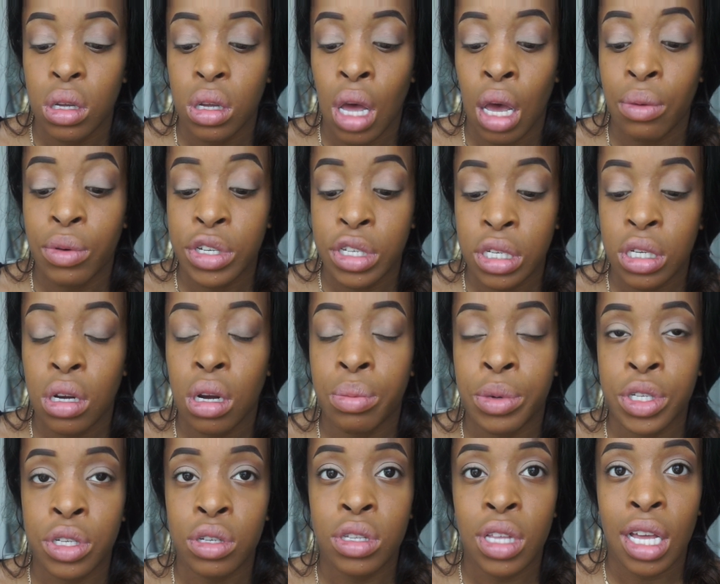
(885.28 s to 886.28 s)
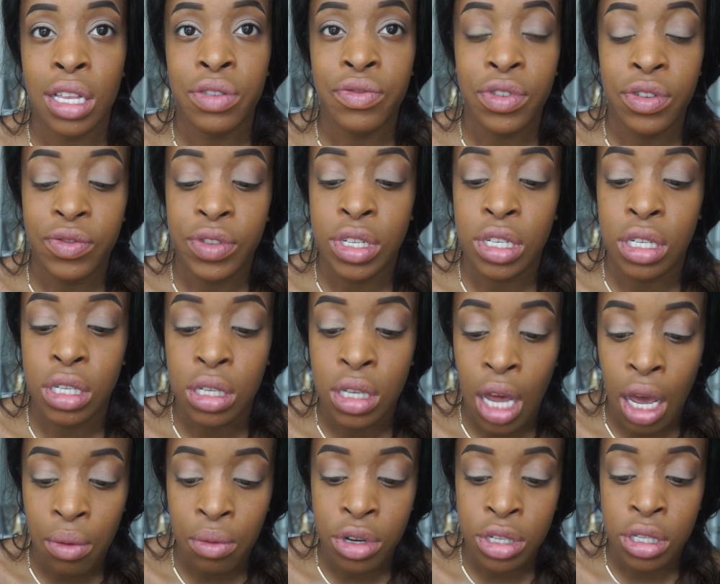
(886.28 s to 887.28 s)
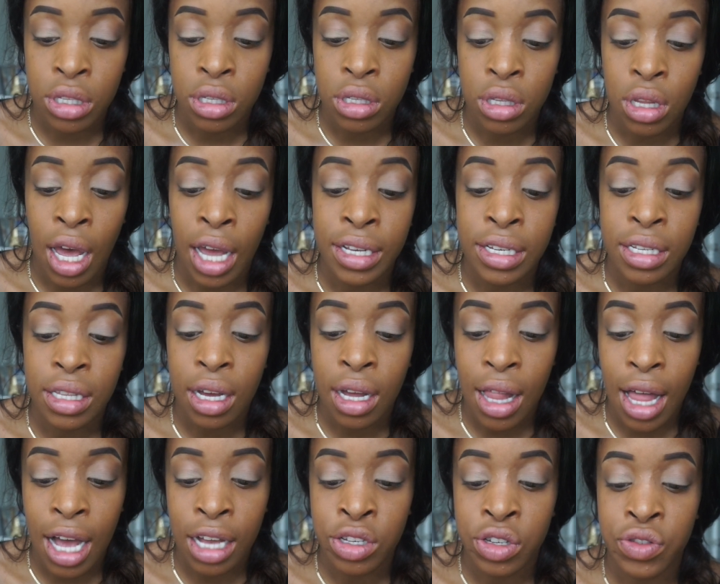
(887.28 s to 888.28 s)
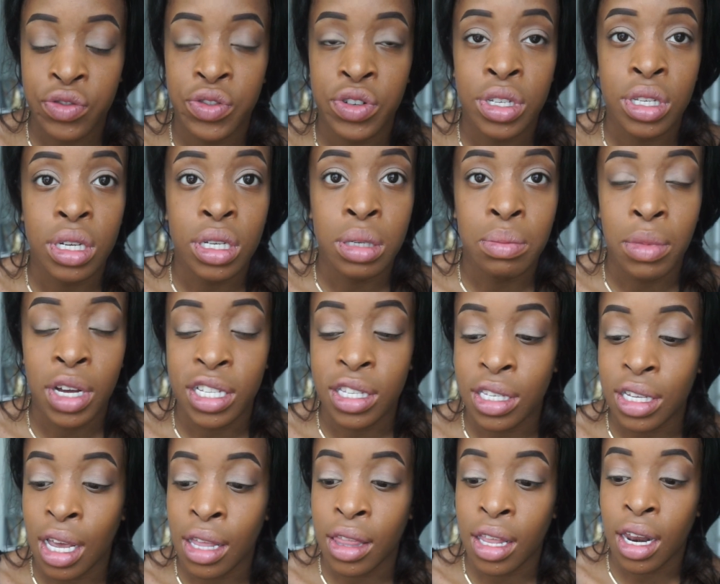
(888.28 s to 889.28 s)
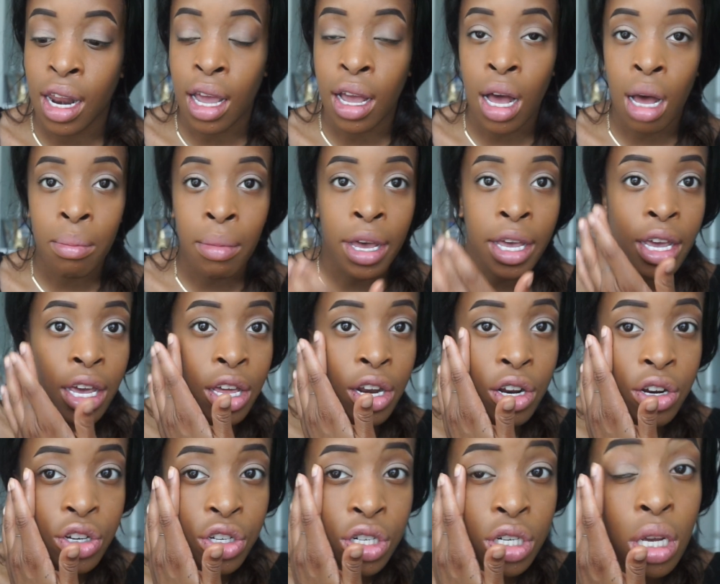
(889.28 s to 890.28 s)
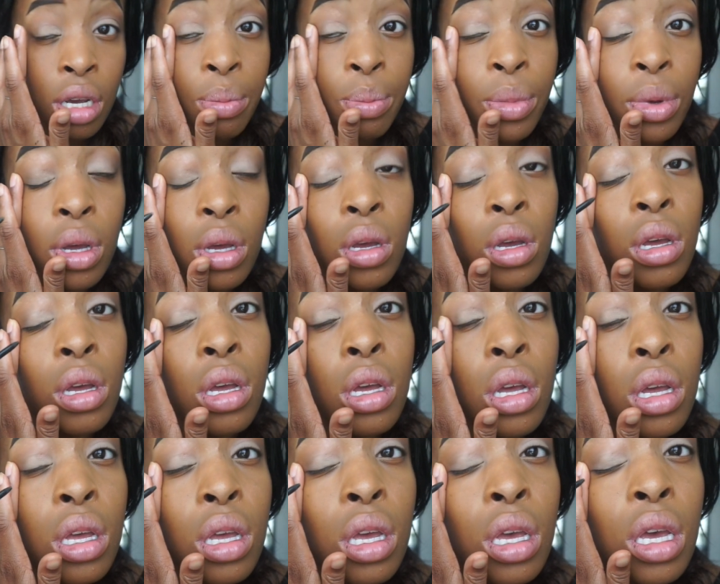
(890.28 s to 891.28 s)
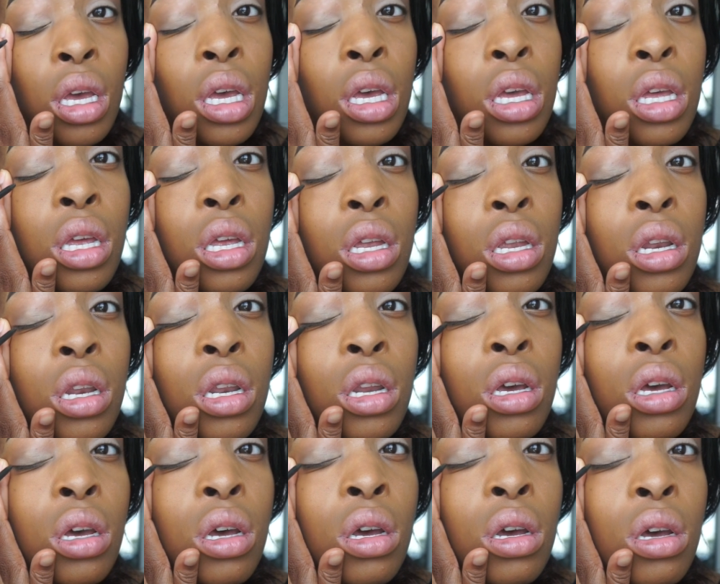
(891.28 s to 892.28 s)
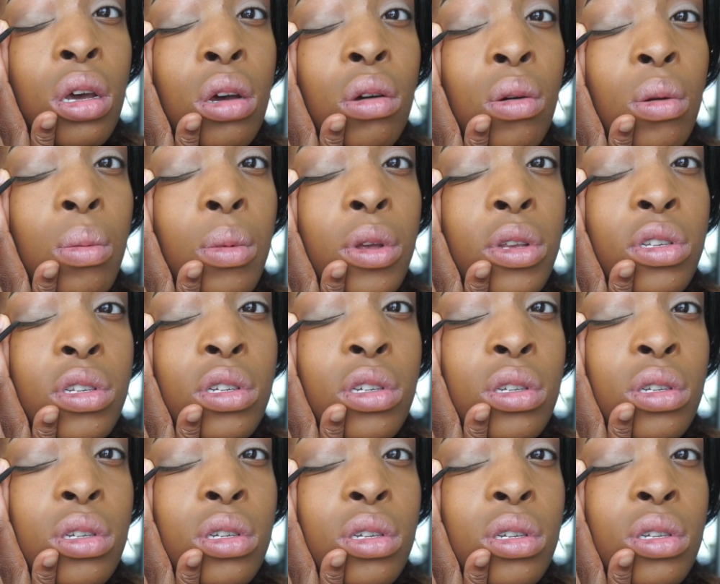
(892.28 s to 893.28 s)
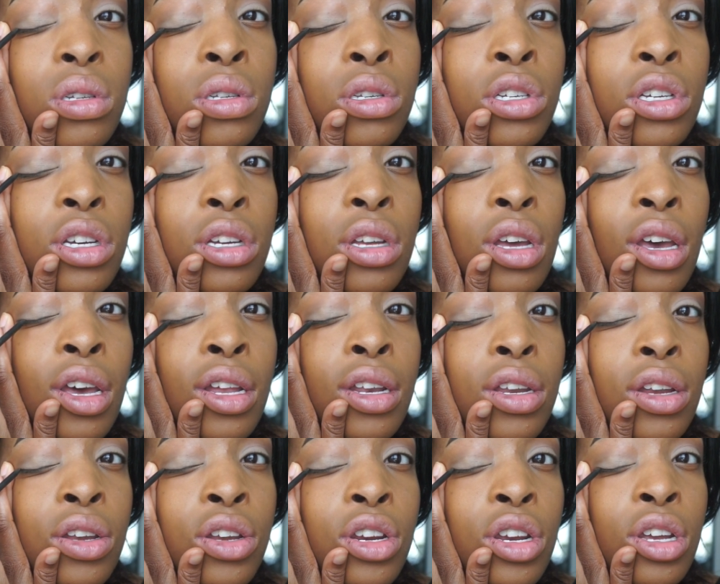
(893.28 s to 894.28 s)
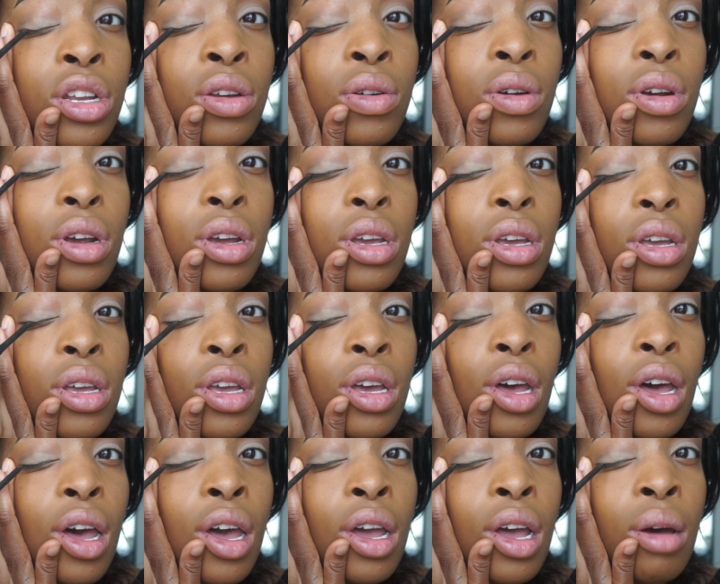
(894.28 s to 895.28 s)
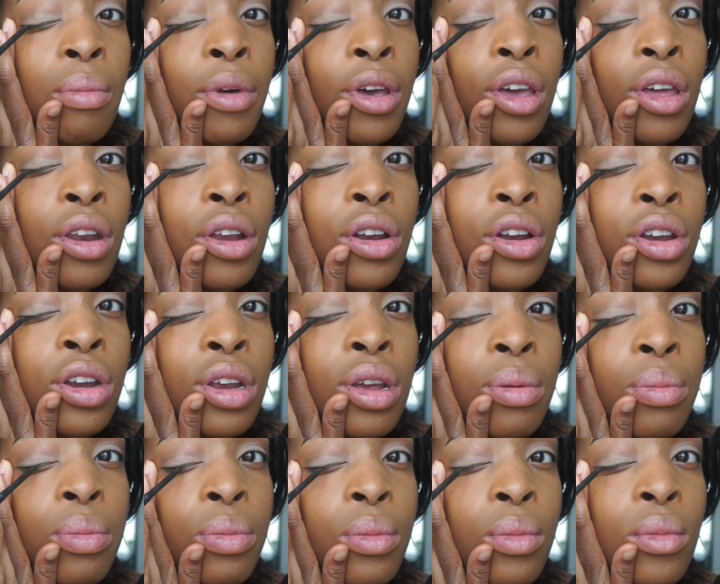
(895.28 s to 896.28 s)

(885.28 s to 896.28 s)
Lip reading: I went to Year Up in 2015. I did the classes for 6 months, and then I got my internship in when was it? End of January. Yeah, I got my internship